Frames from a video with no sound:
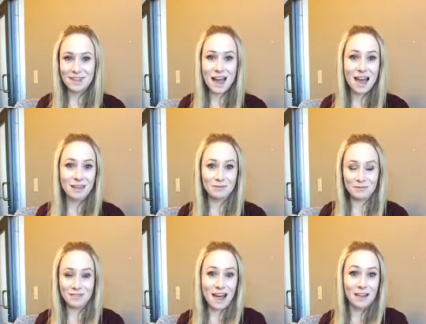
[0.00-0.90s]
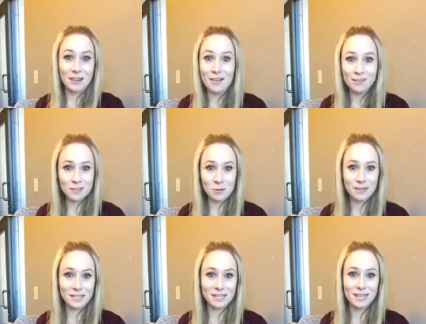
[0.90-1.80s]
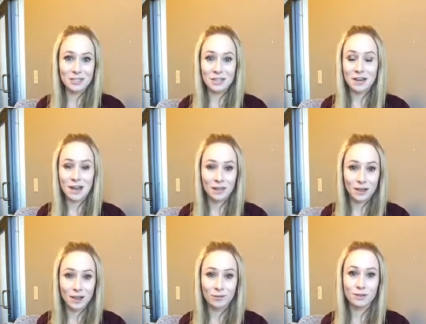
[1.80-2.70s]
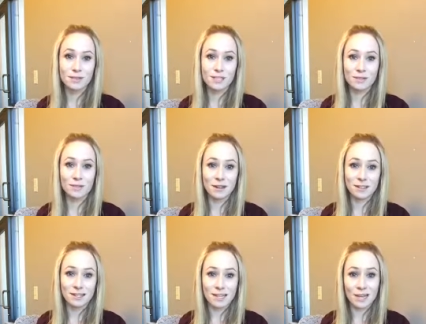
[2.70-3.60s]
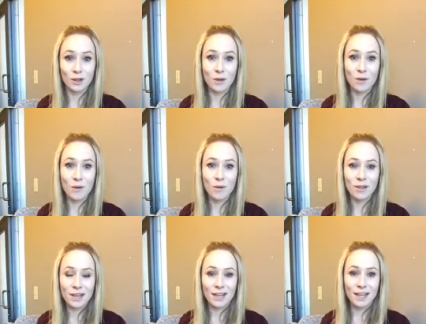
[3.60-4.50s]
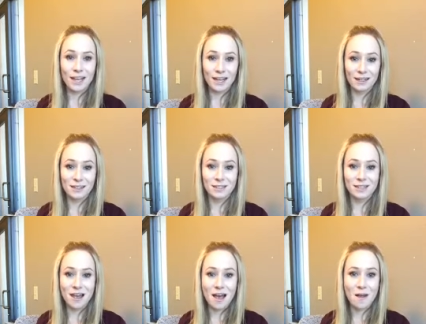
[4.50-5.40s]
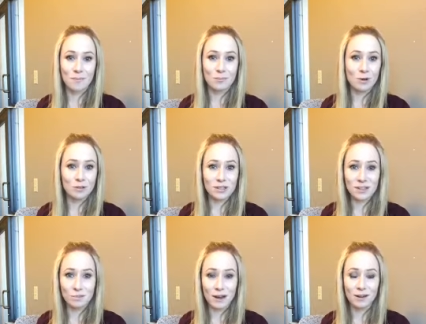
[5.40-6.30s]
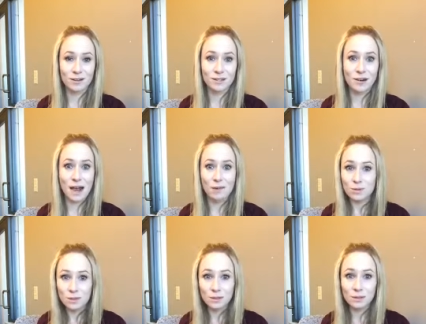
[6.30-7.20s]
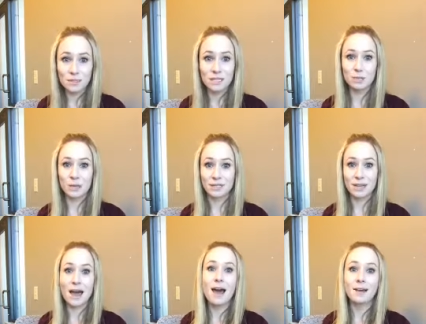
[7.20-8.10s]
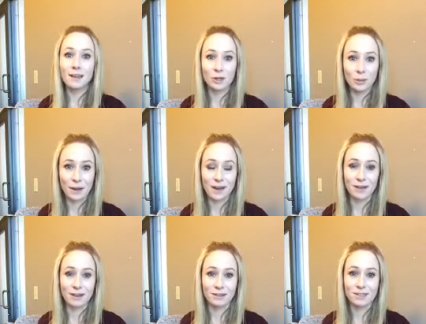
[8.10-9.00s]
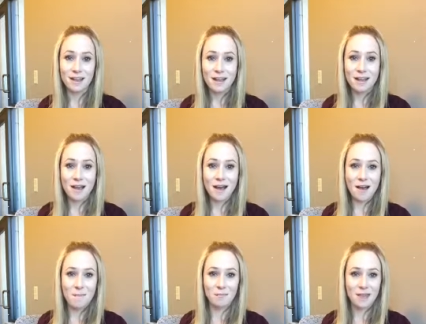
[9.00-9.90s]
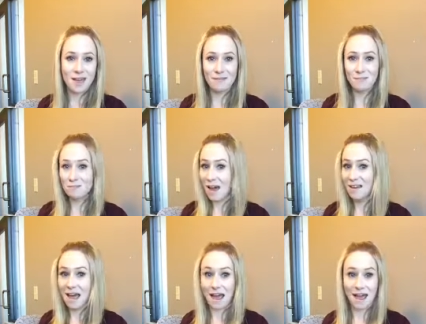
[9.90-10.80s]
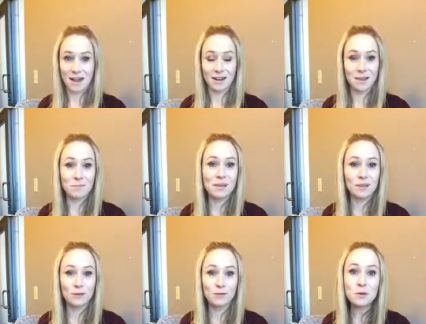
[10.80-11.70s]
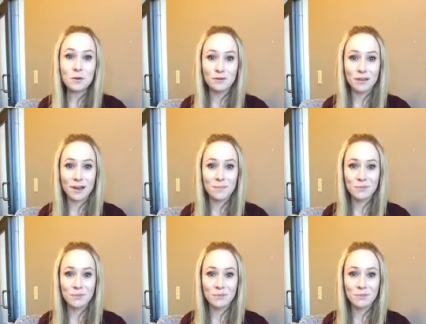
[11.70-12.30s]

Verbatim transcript: I, I love this organization. I love that the funds stay local, and um, most of these parents are absolutely spectacular parents. Um, I, I ended up meeting a few of them,